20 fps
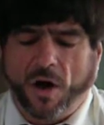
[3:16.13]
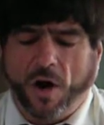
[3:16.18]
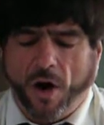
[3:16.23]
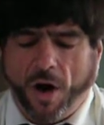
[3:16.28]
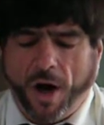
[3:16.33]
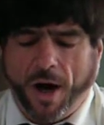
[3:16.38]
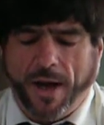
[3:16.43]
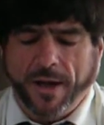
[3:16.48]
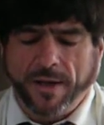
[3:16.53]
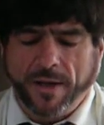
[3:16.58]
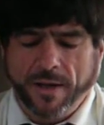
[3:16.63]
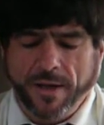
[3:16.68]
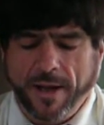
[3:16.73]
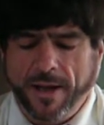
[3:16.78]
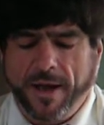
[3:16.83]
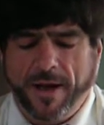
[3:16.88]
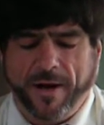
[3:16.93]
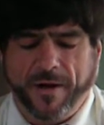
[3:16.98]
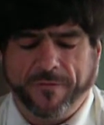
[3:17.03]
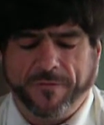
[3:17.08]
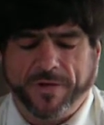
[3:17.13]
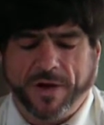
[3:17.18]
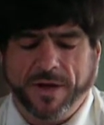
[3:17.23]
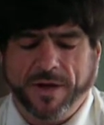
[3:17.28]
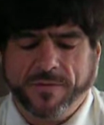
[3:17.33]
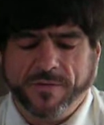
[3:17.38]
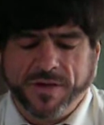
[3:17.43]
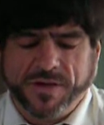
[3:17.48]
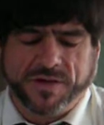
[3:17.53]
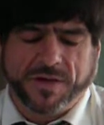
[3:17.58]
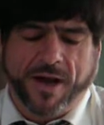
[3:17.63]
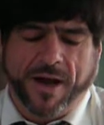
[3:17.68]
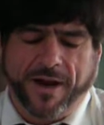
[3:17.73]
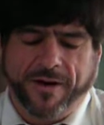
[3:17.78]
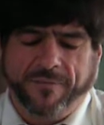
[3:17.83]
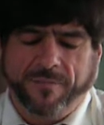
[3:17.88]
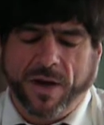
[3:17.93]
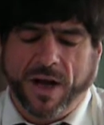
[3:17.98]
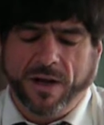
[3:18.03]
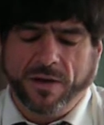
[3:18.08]
aught left in the
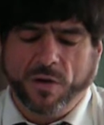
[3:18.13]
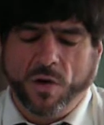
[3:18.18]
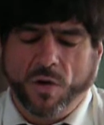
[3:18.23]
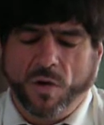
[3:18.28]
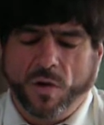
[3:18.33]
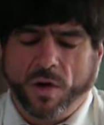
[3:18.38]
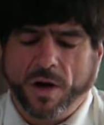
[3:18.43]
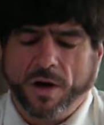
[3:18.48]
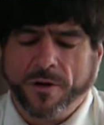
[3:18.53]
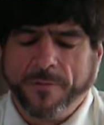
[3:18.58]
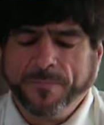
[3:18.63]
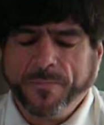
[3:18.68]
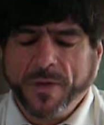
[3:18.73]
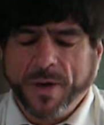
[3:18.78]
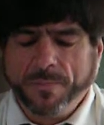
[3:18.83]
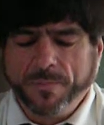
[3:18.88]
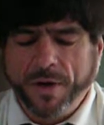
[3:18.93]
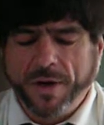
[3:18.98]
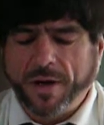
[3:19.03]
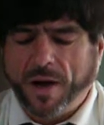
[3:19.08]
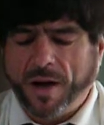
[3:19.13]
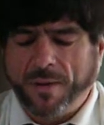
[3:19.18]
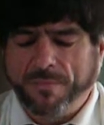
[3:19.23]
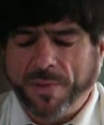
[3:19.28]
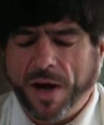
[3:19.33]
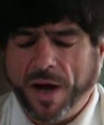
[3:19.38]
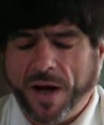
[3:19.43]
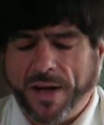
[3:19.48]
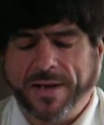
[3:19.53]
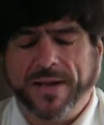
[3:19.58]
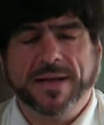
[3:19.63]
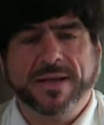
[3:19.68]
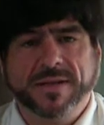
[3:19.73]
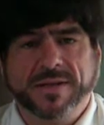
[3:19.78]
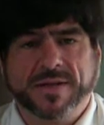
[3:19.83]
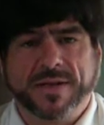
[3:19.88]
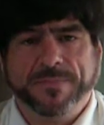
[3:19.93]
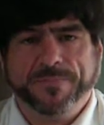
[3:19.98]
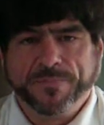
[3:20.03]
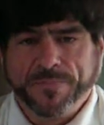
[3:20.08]
sight of my Lord, but our
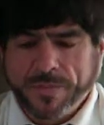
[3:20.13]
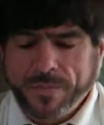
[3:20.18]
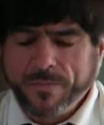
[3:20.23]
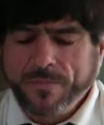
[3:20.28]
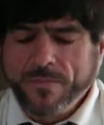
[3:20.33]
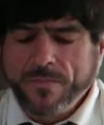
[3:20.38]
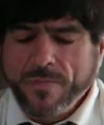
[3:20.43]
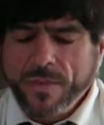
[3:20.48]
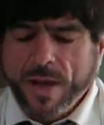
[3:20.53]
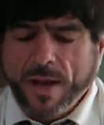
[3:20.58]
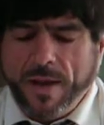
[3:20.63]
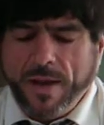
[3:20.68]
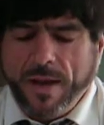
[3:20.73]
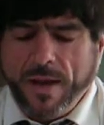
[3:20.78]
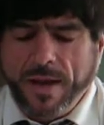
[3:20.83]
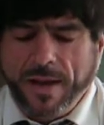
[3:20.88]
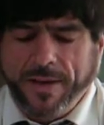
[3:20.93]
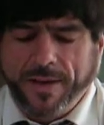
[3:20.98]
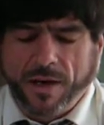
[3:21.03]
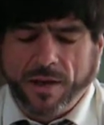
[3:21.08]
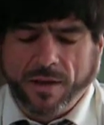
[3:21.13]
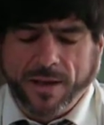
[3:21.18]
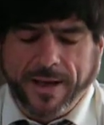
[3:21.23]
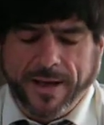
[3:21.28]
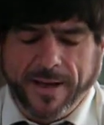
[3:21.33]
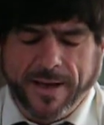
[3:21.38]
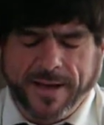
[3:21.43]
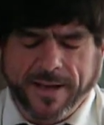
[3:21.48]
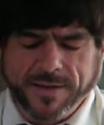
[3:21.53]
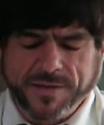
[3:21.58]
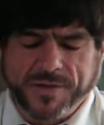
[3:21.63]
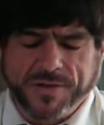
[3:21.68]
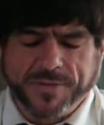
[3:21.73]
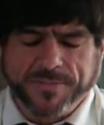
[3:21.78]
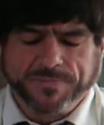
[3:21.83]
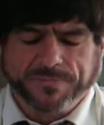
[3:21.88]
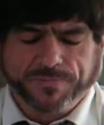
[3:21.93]
bodies and our lands.